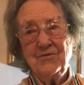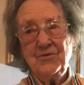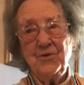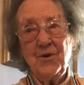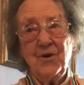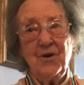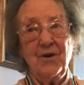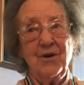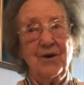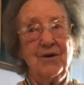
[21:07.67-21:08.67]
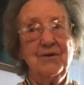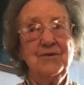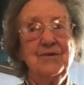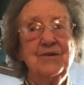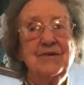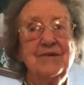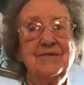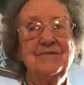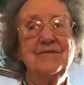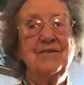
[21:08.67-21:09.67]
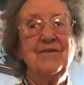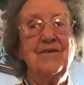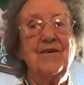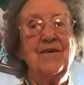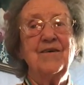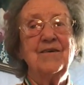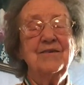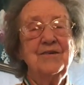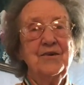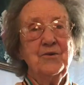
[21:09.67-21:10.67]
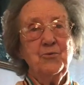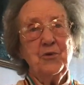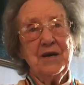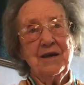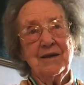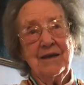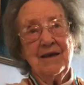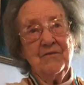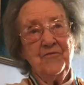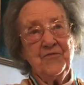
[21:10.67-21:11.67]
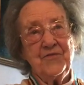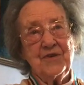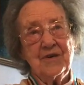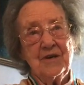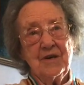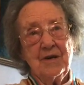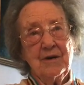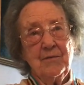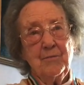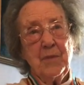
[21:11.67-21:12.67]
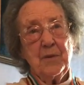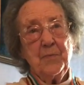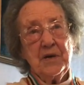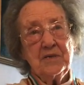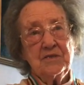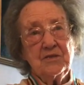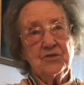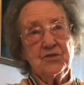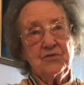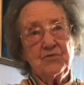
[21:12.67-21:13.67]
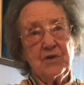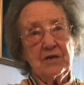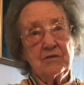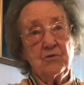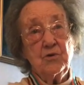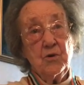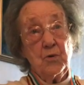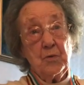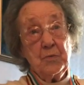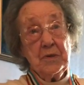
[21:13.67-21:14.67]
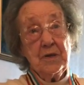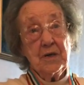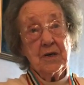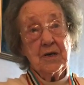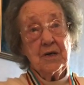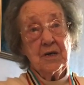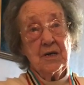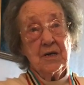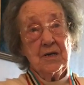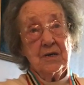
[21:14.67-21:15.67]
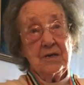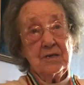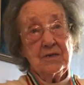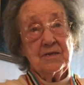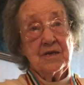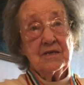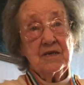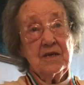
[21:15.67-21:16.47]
gåvan du fick om från några patienter. When I left, my patients went go home. They